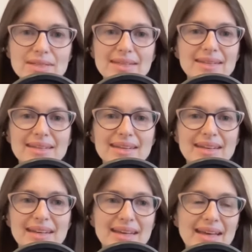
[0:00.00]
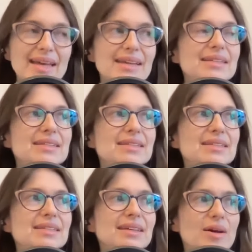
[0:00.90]
And and
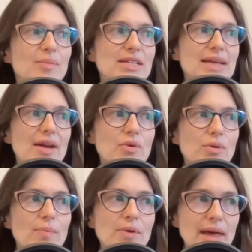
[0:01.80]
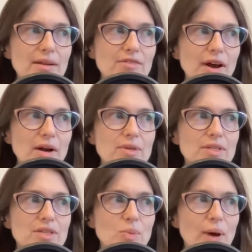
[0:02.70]
you know, my dad grew up in that
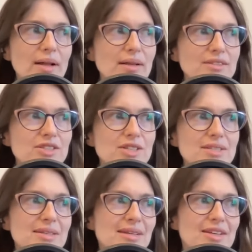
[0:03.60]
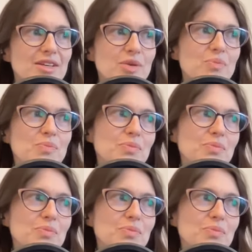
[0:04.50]
environment as well. Just you,